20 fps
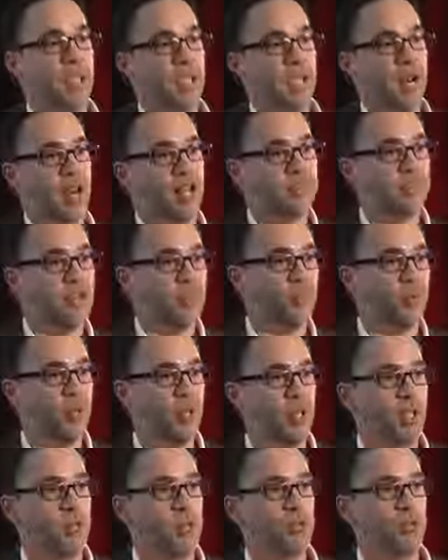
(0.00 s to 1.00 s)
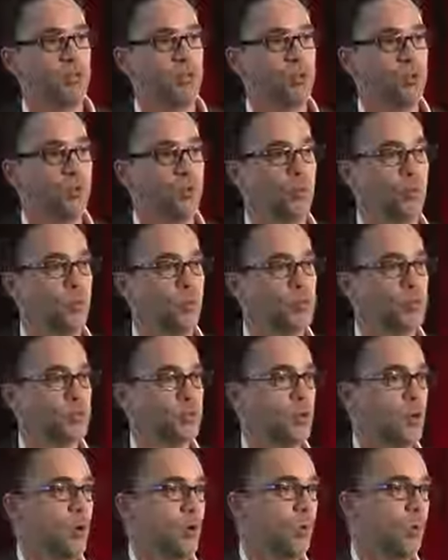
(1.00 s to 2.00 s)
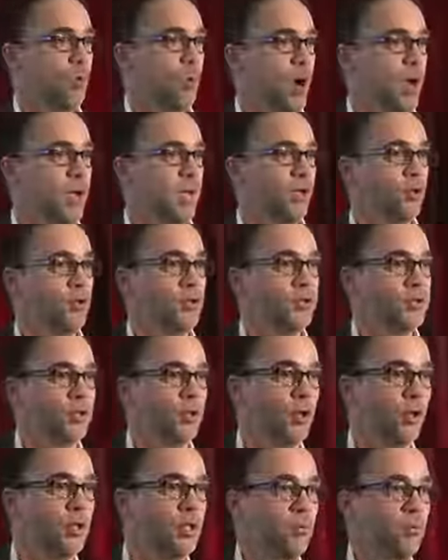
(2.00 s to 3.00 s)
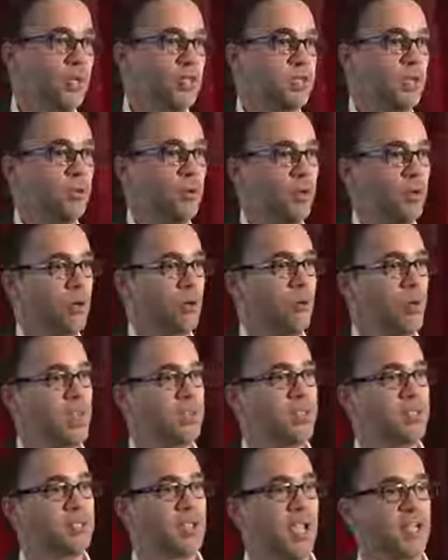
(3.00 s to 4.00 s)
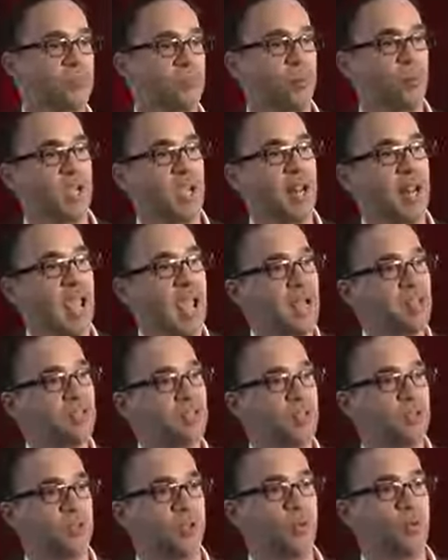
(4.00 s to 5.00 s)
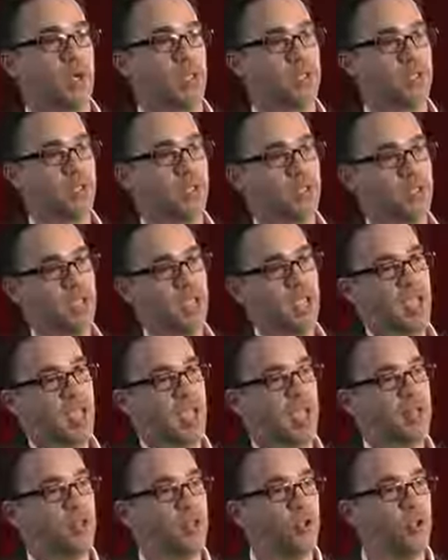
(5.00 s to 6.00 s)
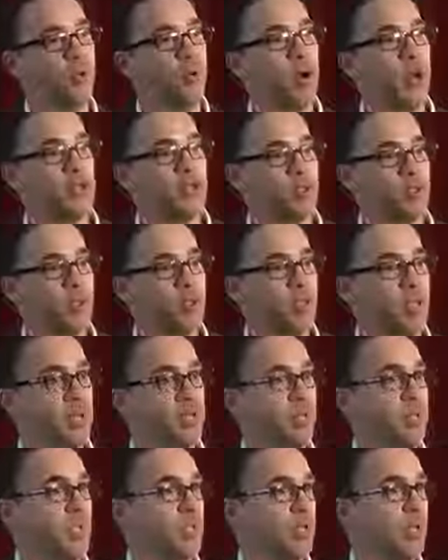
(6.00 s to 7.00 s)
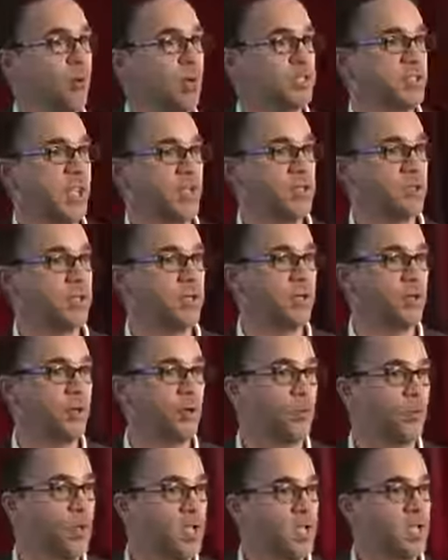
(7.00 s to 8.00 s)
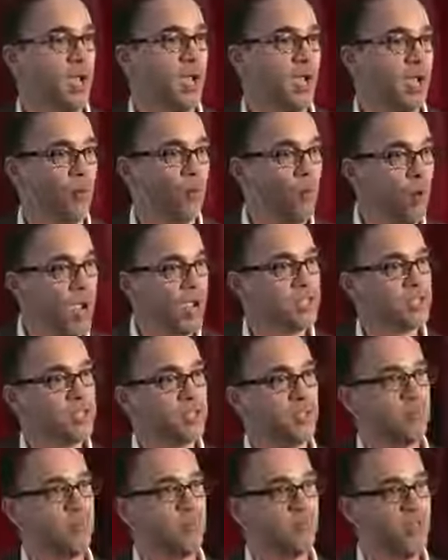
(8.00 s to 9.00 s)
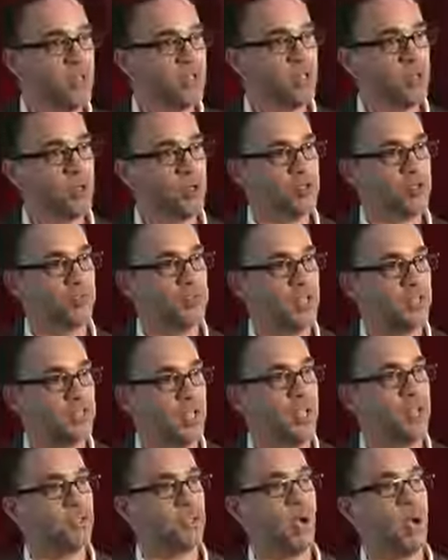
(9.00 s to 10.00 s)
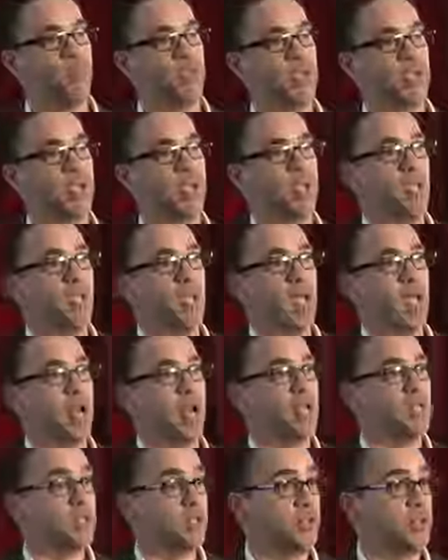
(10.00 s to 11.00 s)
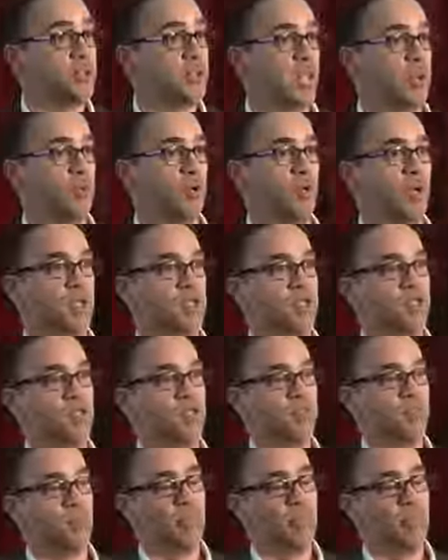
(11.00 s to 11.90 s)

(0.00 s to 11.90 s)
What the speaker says: And I separated them in two groups, one a control in which they were going to read the textbook and answer some questions, and the other one a treatment that was actually going to watch videos of the same topic and answer the same questions.